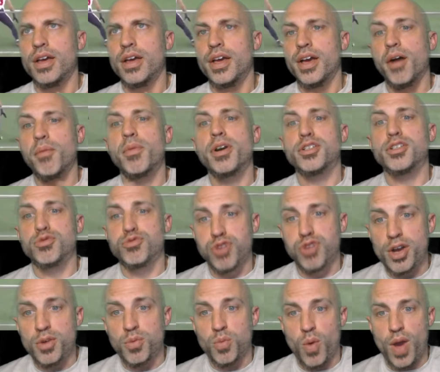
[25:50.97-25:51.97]

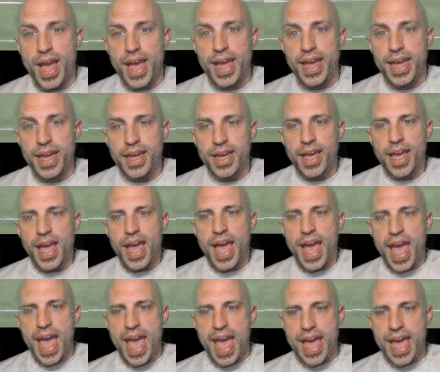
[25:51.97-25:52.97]
runway
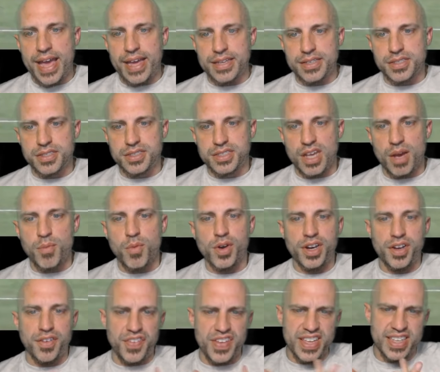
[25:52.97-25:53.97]
as someone
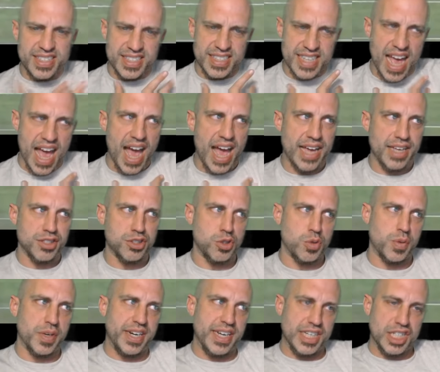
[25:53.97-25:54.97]
of his size you
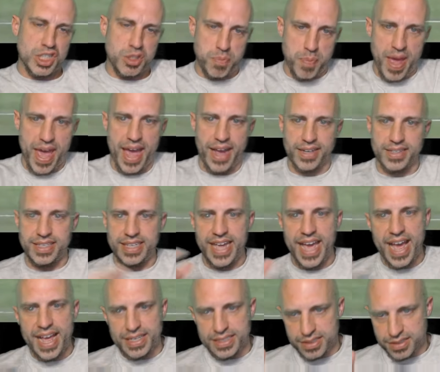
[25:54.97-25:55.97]
would expect. He
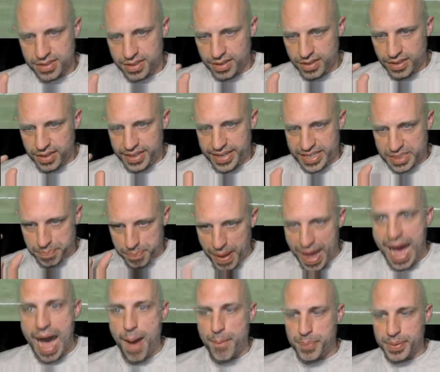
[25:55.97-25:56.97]
has
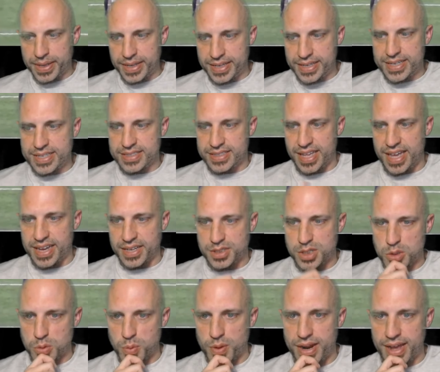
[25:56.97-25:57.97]
pop in his legs is
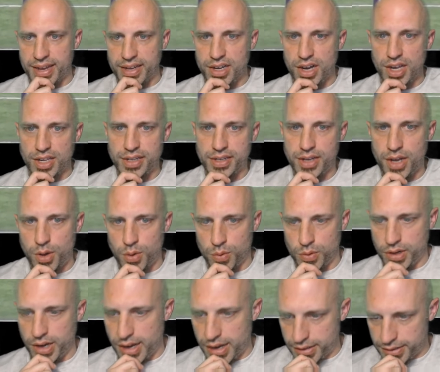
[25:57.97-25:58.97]
what I call it. Oh,
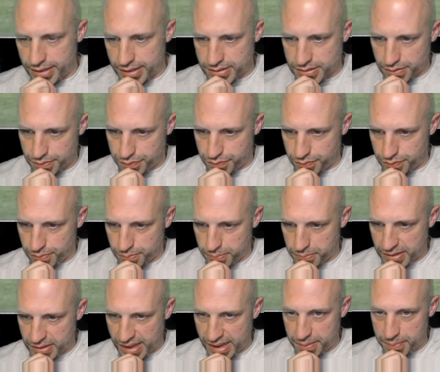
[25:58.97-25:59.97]
God, that's a
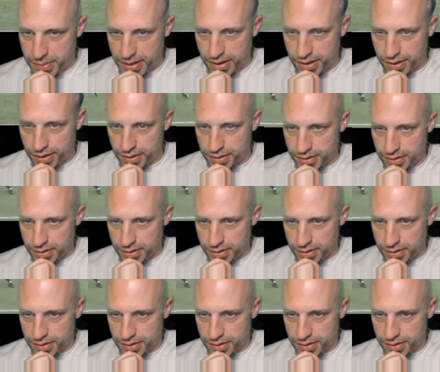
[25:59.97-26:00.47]
nightmare